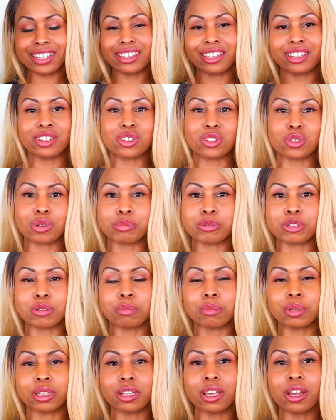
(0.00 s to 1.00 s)
the description
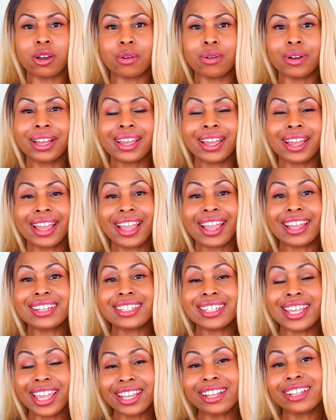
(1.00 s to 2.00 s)
below and
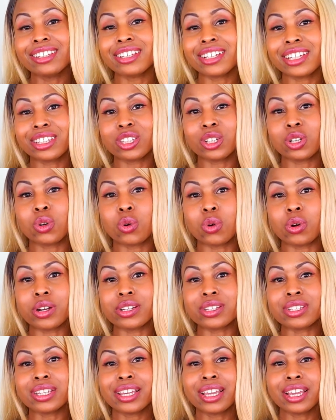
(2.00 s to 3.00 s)
take a look at the
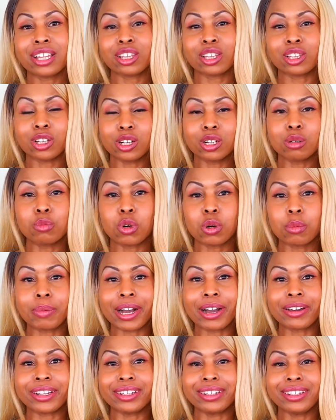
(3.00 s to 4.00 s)
course, learn more
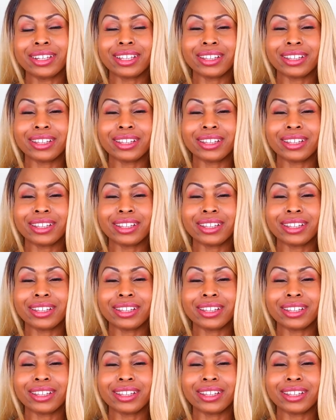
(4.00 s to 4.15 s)
about it.